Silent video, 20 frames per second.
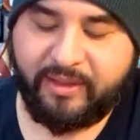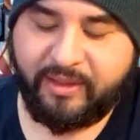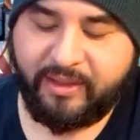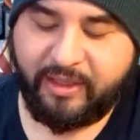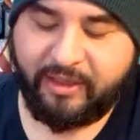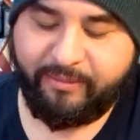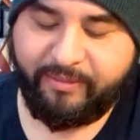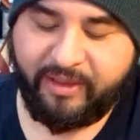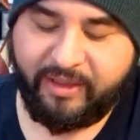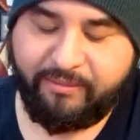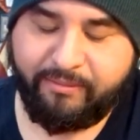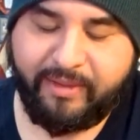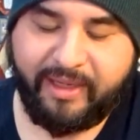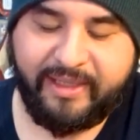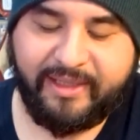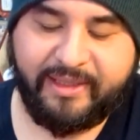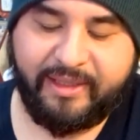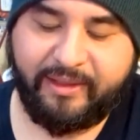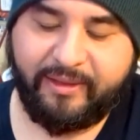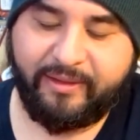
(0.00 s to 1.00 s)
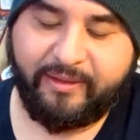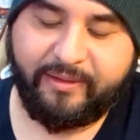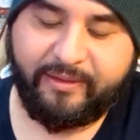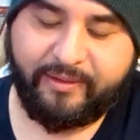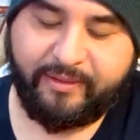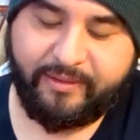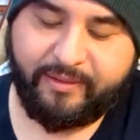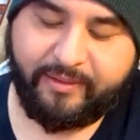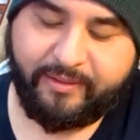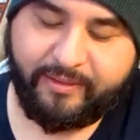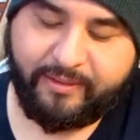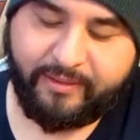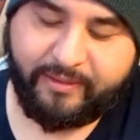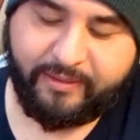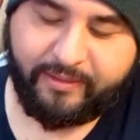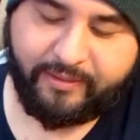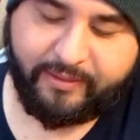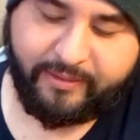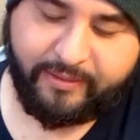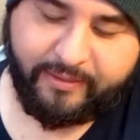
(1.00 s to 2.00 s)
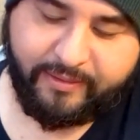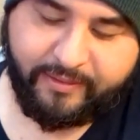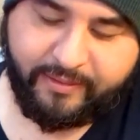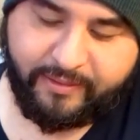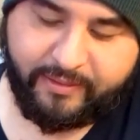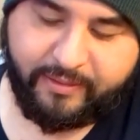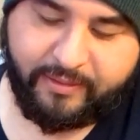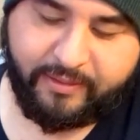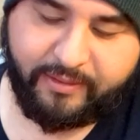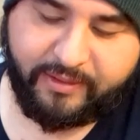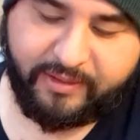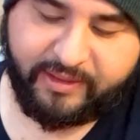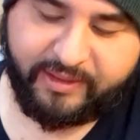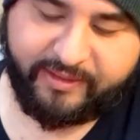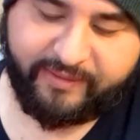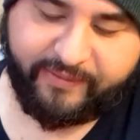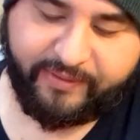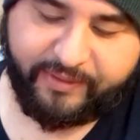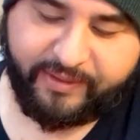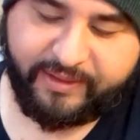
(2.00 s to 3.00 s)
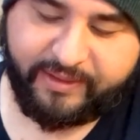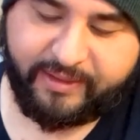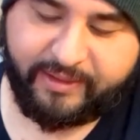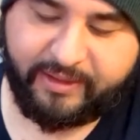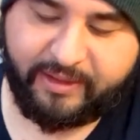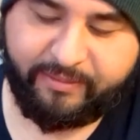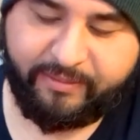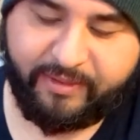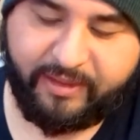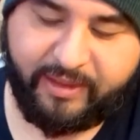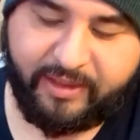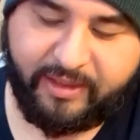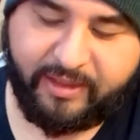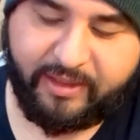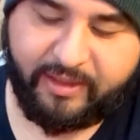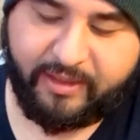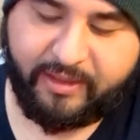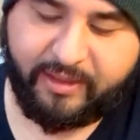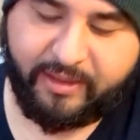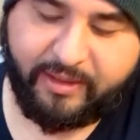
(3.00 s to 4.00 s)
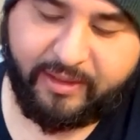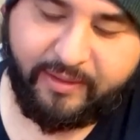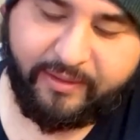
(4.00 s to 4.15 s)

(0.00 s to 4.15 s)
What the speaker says: that'd be amazing. Let's just focus this up again.